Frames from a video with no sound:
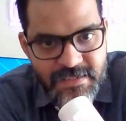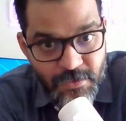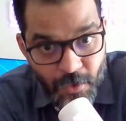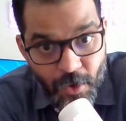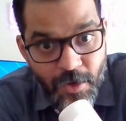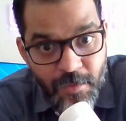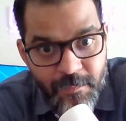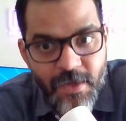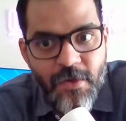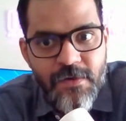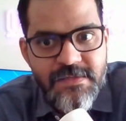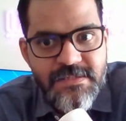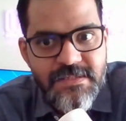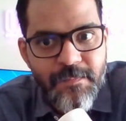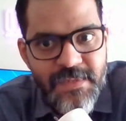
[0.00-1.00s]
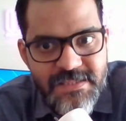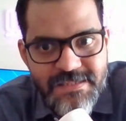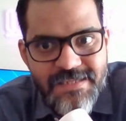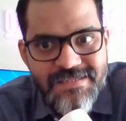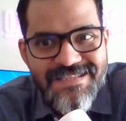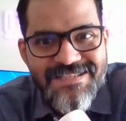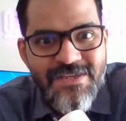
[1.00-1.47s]
is wrong because the
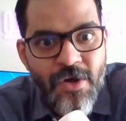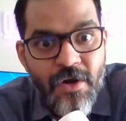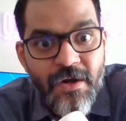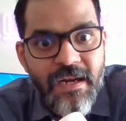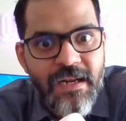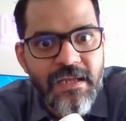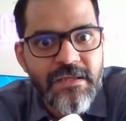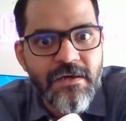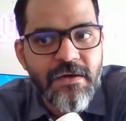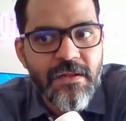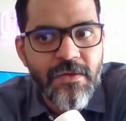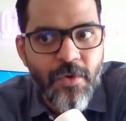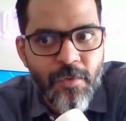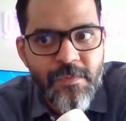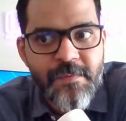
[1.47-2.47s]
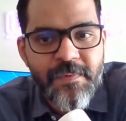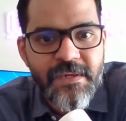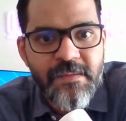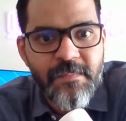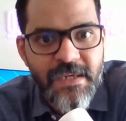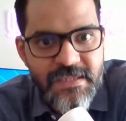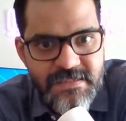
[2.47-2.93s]
business is not related to the
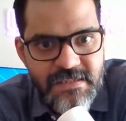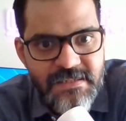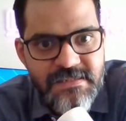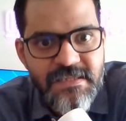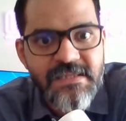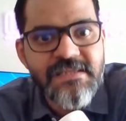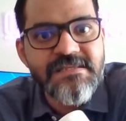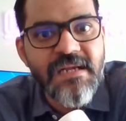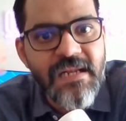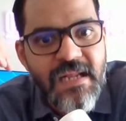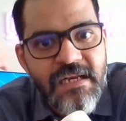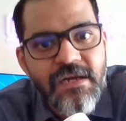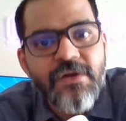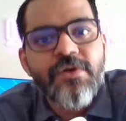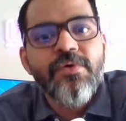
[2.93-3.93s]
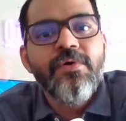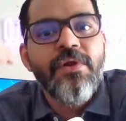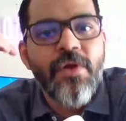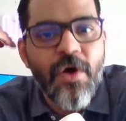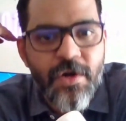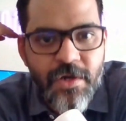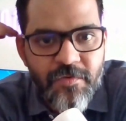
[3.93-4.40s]
homeopathy medicines. It is related
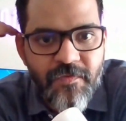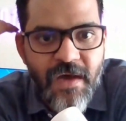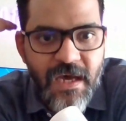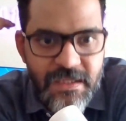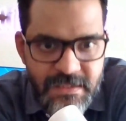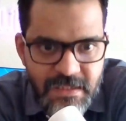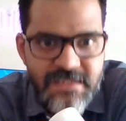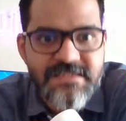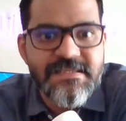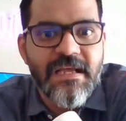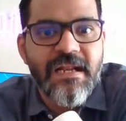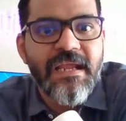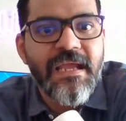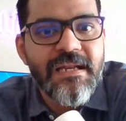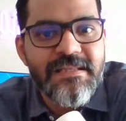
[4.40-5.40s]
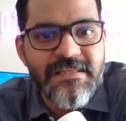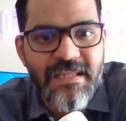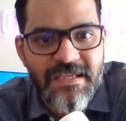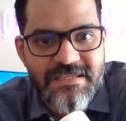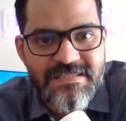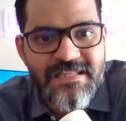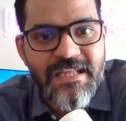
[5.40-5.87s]
to a lot of other
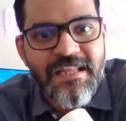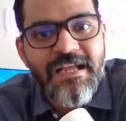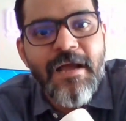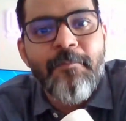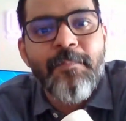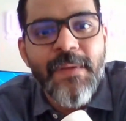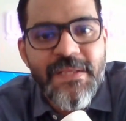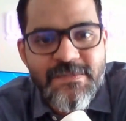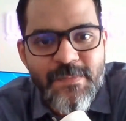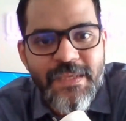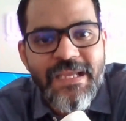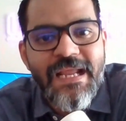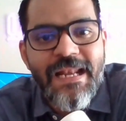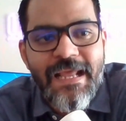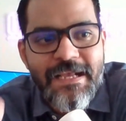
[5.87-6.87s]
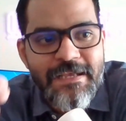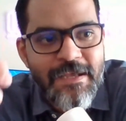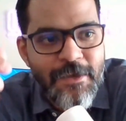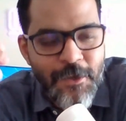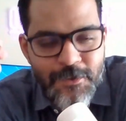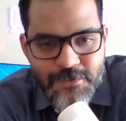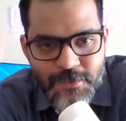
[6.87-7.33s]
surrogate things that the company is making, like
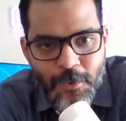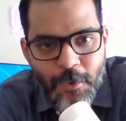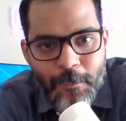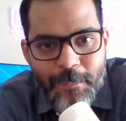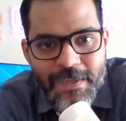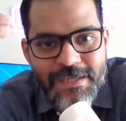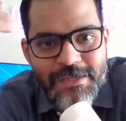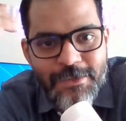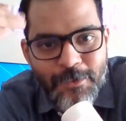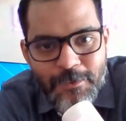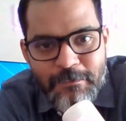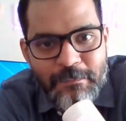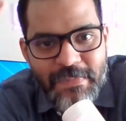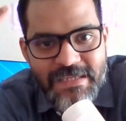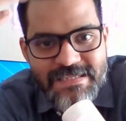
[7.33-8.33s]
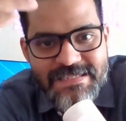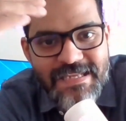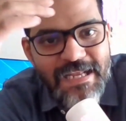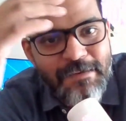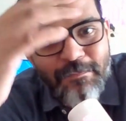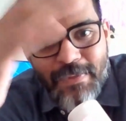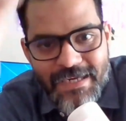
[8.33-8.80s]
soap and
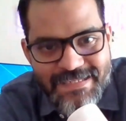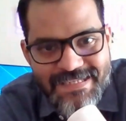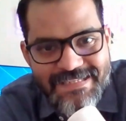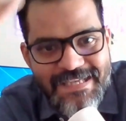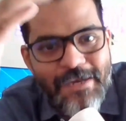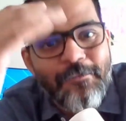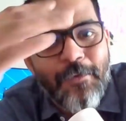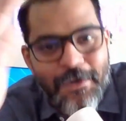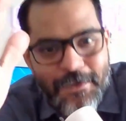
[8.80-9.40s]
toothpaste and brushes